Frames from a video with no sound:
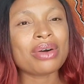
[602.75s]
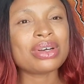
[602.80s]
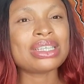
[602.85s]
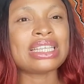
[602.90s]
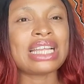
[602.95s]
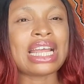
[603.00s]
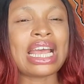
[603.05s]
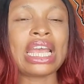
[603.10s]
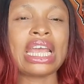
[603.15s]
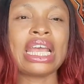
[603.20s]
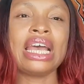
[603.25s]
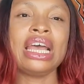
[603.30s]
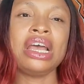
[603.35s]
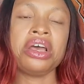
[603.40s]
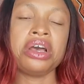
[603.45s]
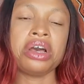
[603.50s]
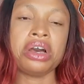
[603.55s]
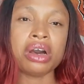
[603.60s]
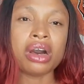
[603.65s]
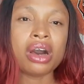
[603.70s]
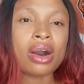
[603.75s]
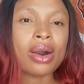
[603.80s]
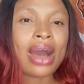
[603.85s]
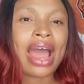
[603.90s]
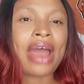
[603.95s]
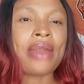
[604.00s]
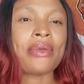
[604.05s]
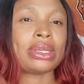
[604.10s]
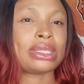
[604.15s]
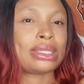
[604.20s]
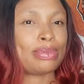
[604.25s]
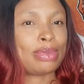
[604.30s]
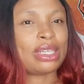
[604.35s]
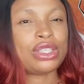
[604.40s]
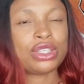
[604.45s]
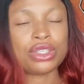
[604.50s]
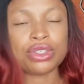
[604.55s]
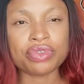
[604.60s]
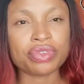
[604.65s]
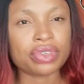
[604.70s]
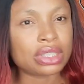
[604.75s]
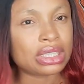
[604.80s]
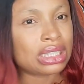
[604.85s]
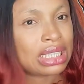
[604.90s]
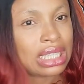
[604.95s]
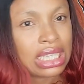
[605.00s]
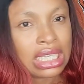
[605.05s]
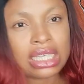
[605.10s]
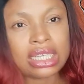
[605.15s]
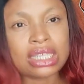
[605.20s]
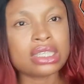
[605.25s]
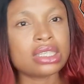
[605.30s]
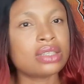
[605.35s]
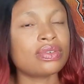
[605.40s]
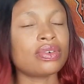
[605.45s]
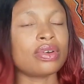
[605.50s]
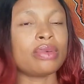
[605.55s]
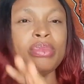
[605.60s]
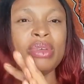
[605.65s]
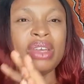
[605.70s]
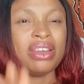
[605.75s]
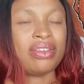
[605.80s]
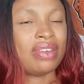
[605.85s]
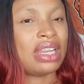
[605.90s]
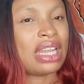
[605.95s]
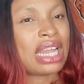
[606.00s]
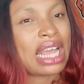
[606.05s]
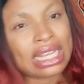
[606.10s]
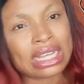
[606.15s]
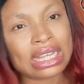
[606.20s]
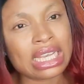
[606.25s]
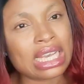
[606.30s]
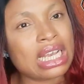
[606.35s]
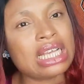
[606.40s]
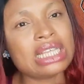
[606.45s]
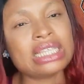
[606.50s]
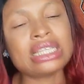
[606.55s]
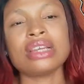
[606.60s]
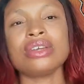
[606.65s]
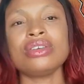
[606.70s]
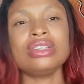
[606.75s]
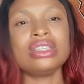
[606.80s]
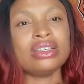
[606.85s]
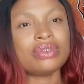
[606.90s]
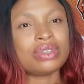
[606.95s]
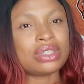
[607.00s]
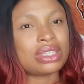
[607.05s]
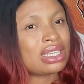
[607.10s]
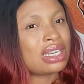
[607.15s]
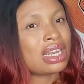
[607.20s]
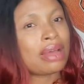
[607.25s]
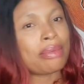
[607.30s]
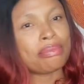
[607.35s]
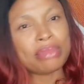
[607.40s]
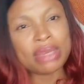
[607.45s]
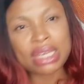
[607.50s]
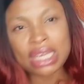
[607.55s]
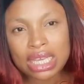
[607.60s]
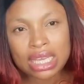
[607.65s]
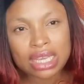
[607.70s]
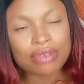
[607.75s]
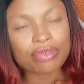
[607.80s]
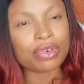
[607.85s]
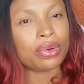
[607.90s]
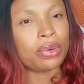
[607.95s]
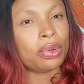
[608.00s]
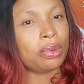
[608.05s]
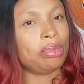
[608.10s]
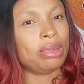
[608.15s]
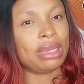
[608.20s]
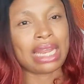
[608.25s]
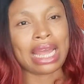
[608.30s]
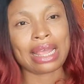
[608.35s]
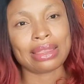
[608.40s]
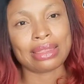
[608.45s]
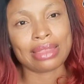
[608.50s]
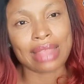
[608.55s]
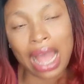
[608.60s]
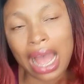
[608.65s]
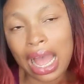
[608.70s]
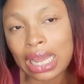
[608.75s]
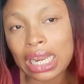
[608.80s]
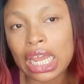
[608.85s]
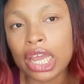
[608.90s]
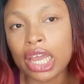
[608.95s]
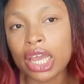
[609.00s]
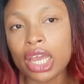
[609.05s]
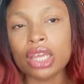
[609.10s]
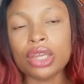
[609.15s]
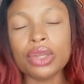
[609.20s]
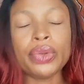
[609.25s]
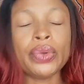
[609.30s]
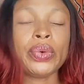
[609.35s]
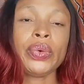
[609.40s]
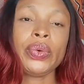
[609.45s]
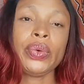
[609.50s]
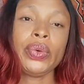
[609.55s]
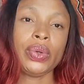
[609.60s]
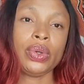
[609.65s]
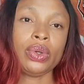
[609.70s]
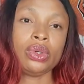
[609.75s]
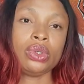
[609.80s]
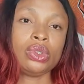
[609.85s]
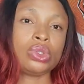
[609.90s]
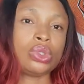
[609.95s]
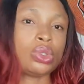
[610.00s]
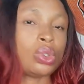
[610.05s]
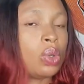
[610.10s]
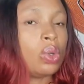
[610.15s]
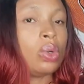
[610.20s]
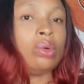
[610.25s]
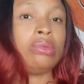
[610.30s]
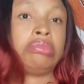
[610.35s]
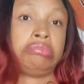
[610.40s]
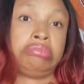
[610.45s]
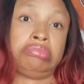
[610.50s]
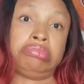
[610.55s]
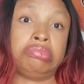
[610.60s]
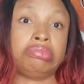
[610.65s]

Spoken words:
was like, oh, I respect you for this, for behaving like this. I know safe to say that me, if I not be like that, you know. So